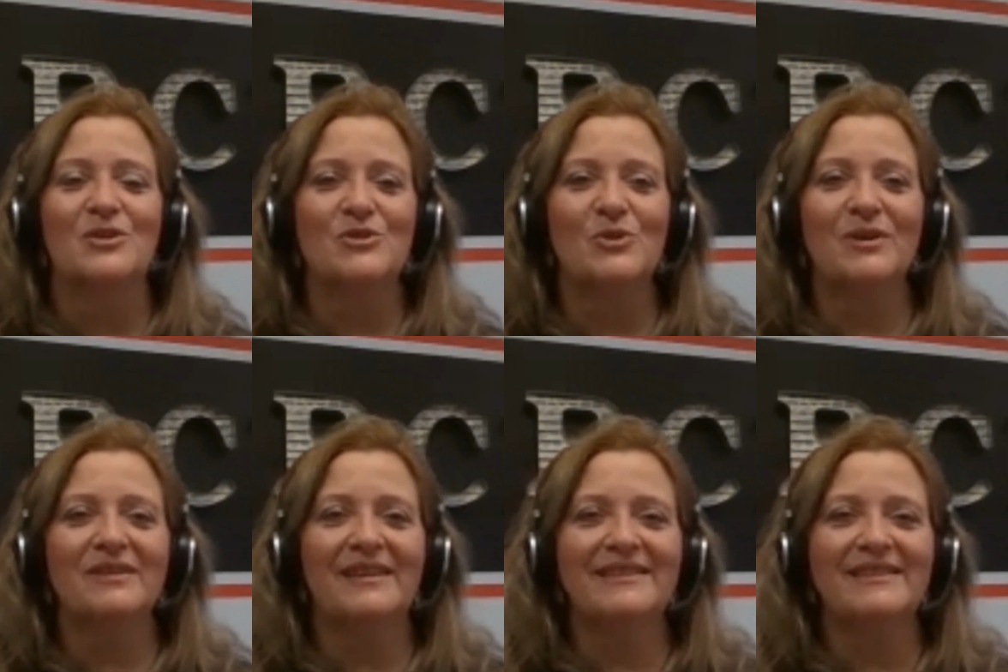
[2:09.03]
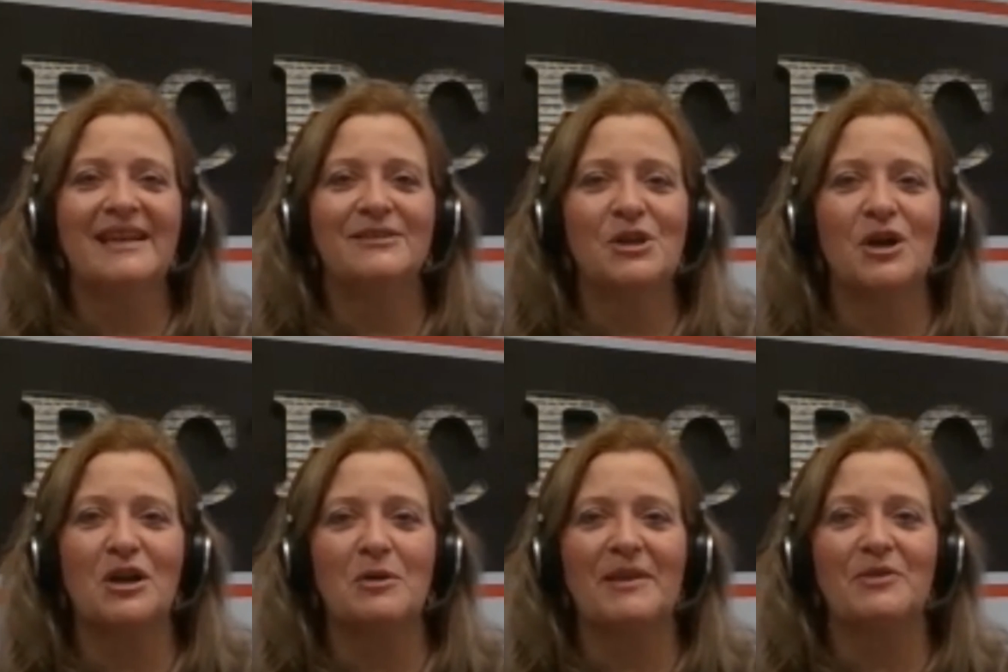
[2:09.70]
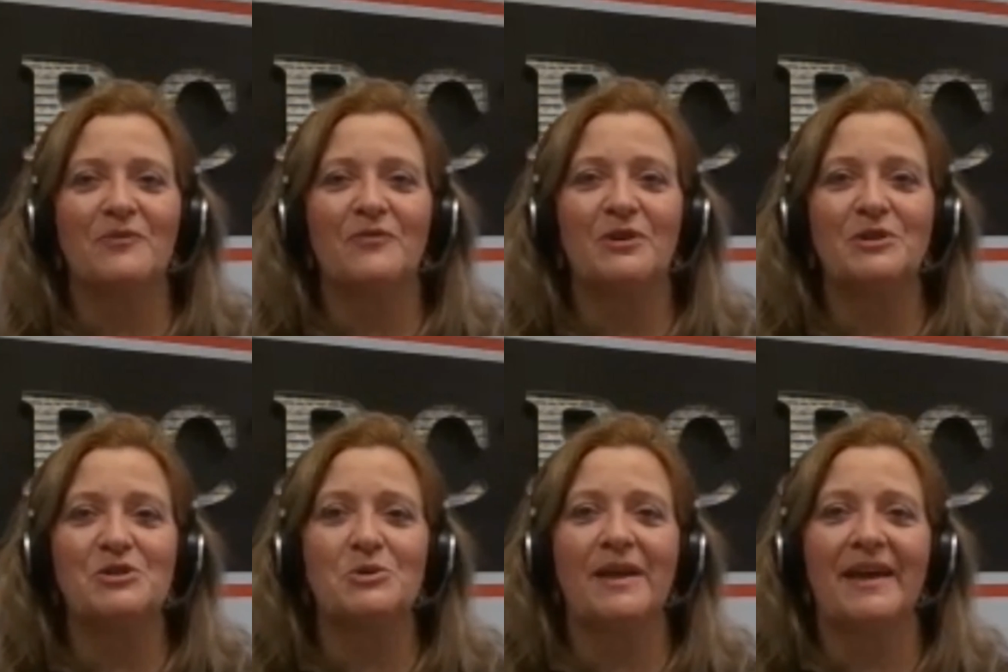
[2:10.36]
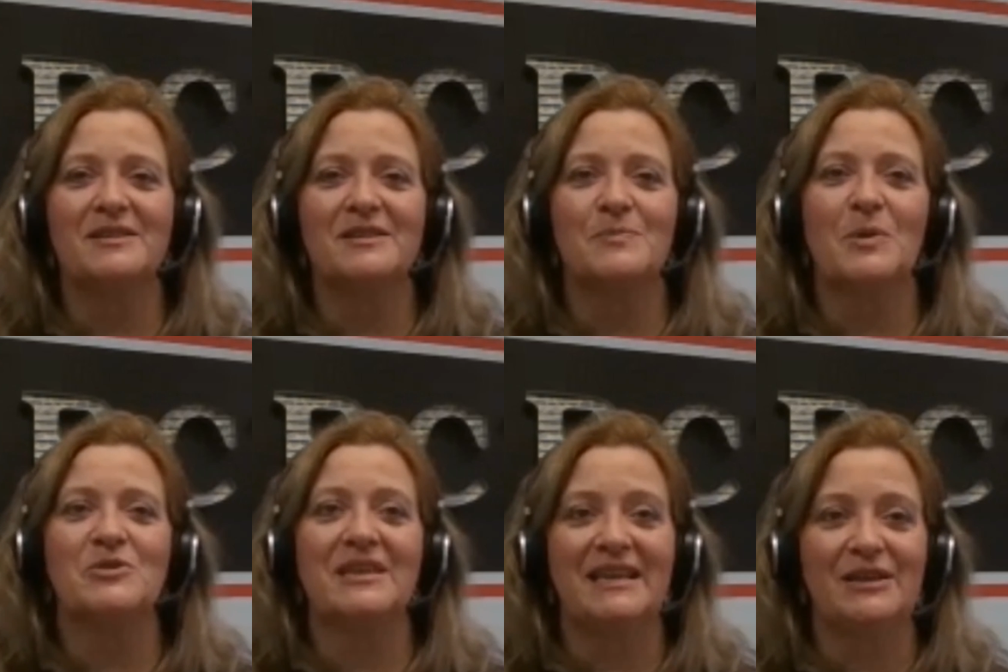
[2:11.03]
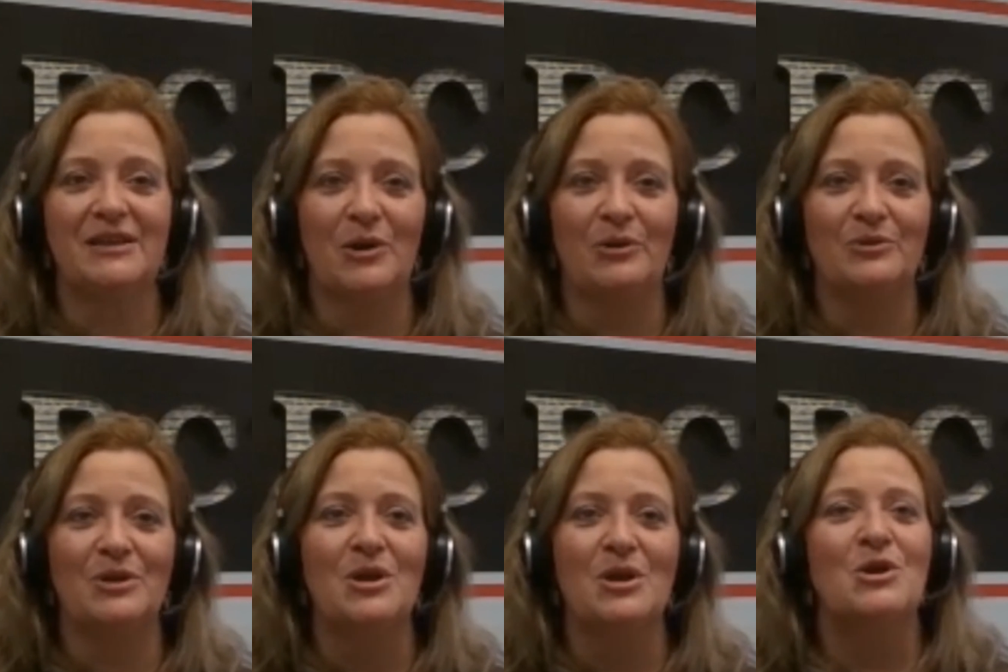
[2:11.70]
Stuart, let's now talk about the Virtual Expo's keynote,